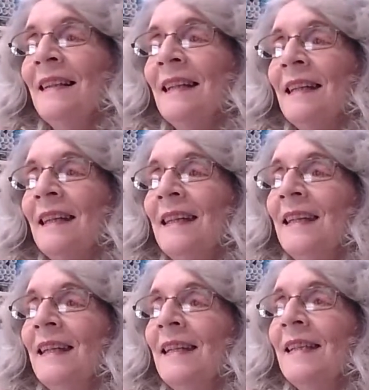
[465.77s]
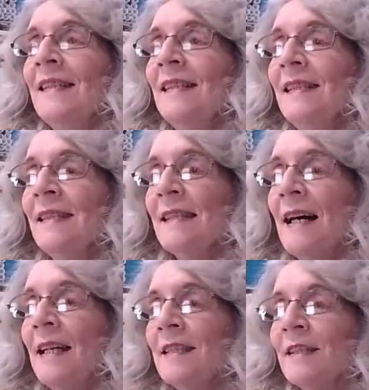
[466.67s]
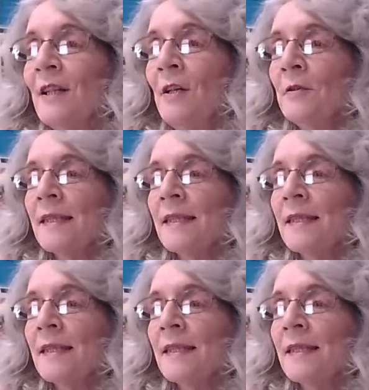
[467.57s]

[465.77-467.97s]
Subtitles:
And I don't